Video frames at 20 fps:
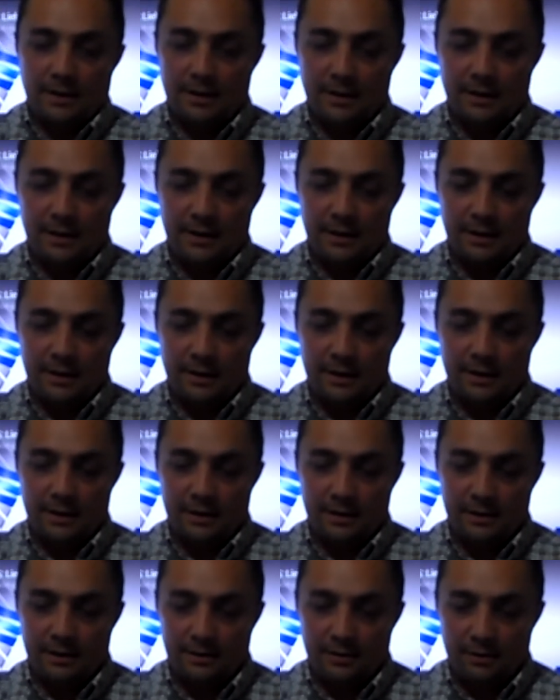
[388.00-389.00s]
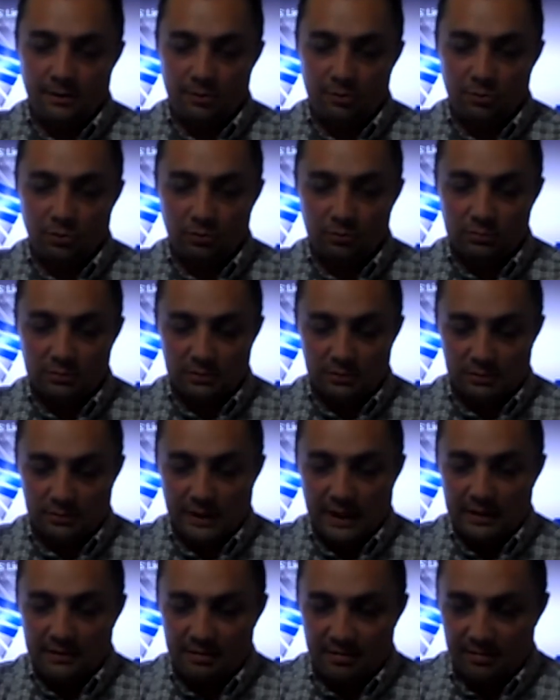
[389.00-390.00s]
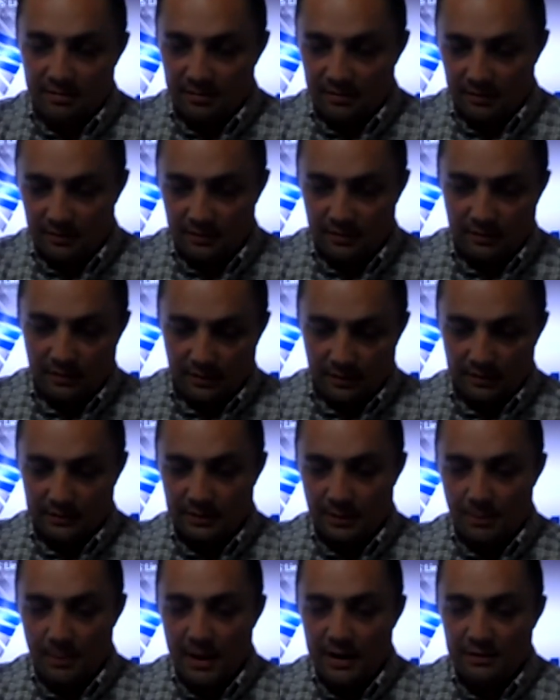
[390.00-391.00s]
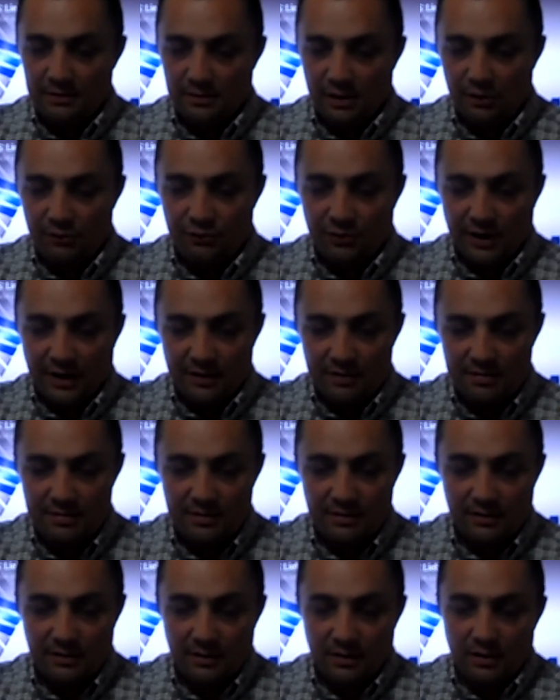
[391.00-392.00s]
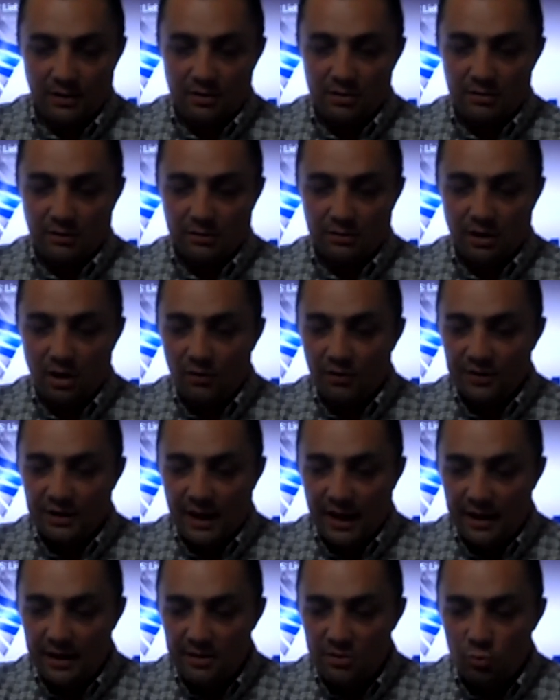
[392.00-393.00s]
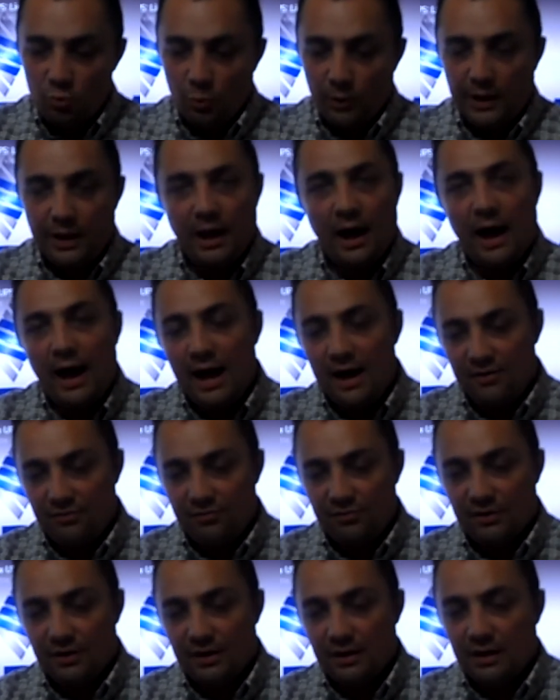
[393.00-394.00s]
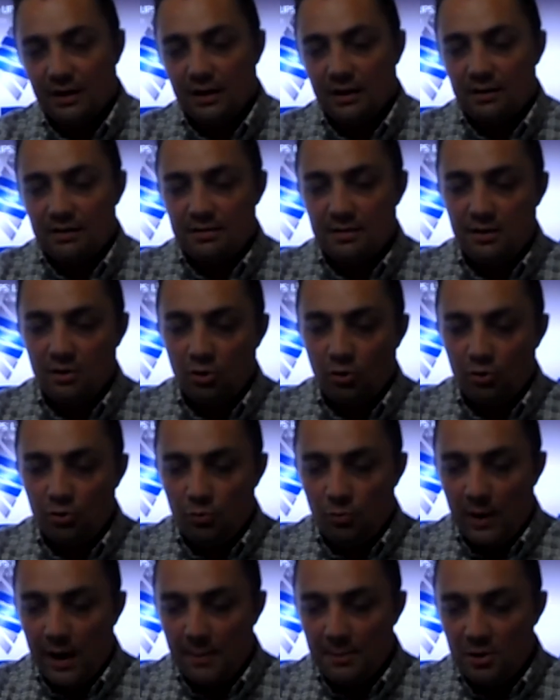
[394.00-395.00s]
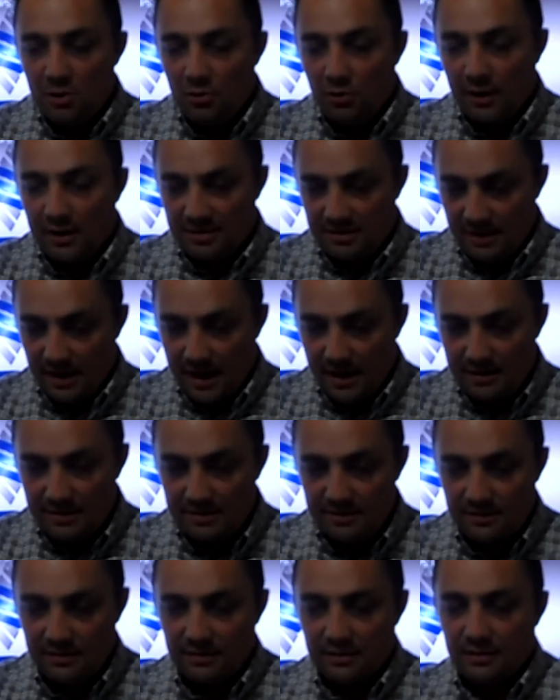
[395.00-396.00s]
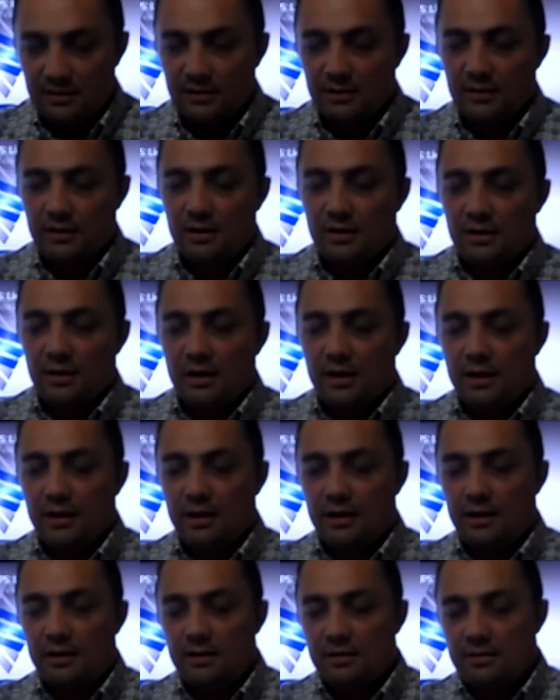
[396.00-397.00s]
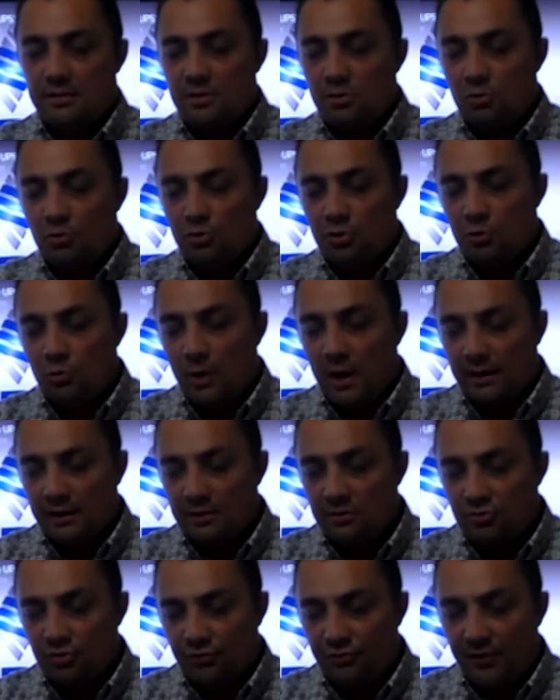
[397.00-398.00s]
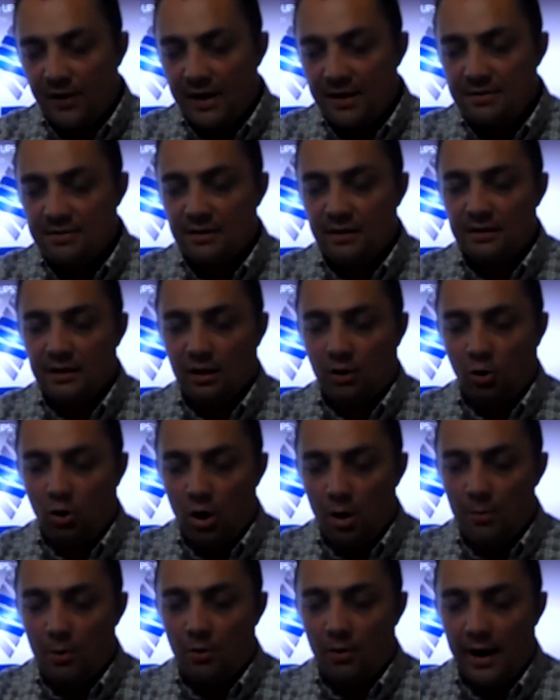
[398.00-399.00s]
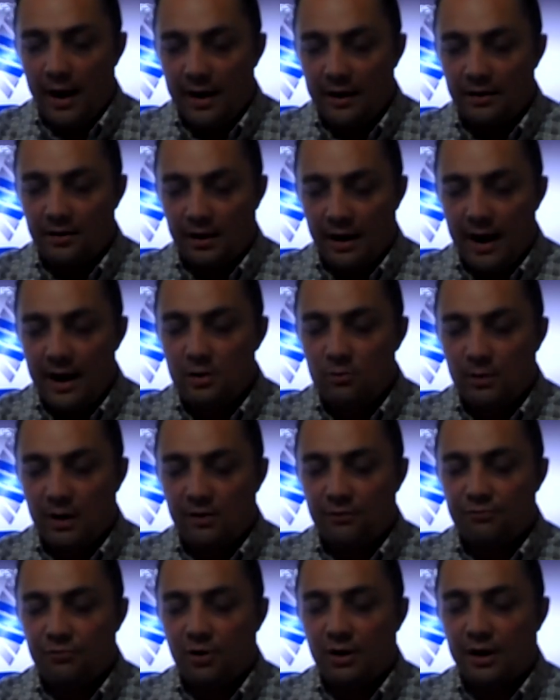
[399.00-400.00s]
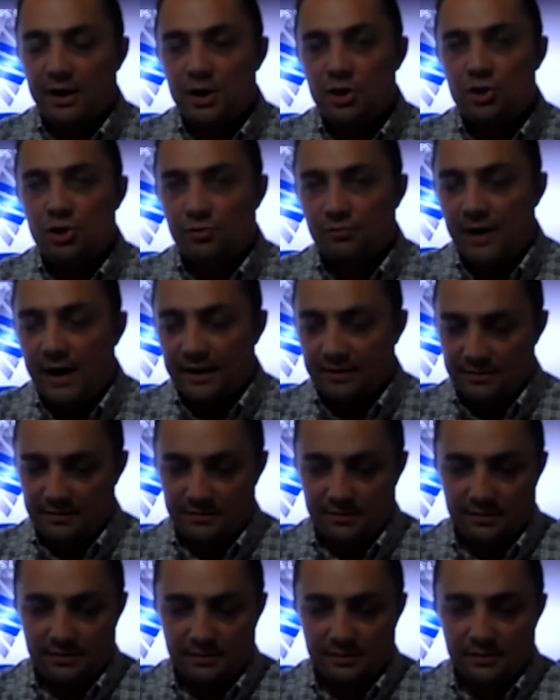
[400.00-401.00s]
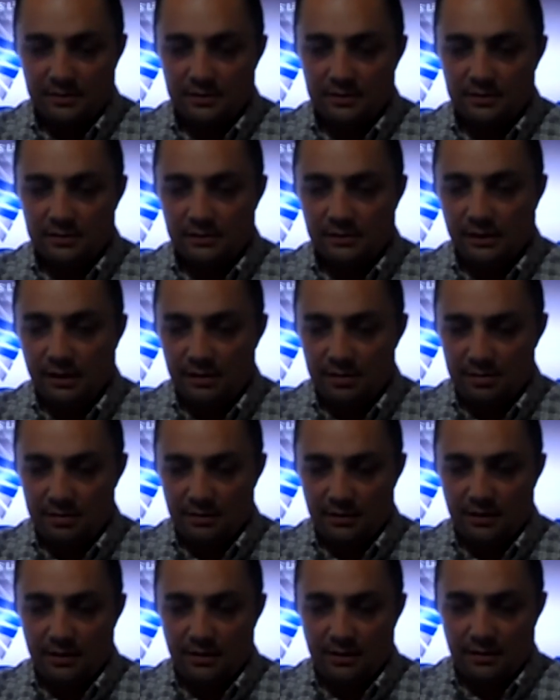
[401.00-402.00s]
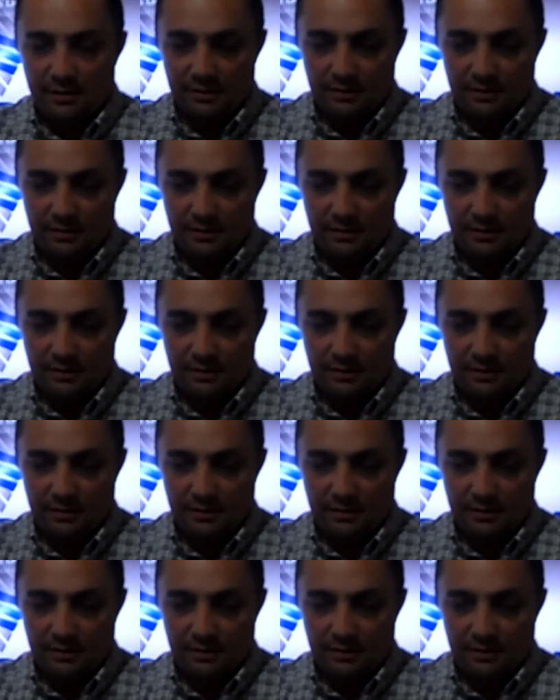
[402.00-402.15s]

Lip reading: So that's the main difference. So nowadays we have single UM OSS, single U1 interface and a common hardware for each red. This